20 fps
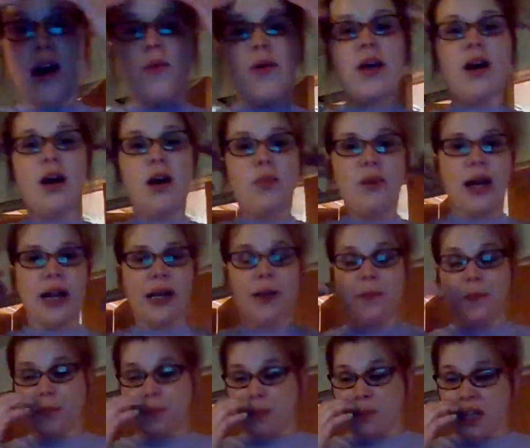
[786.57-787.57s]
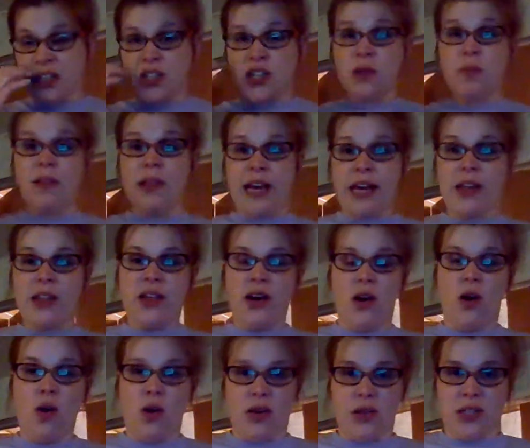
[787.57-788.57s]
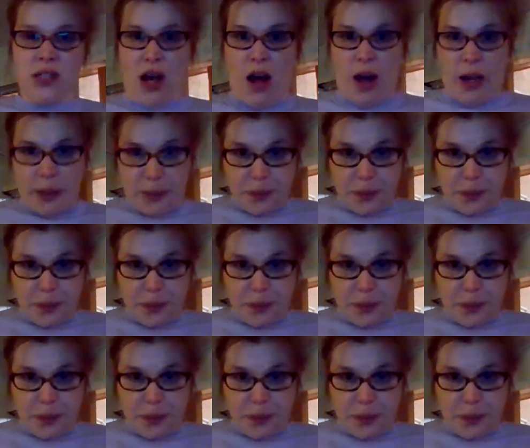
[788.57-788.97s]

we are ready to play the whole song.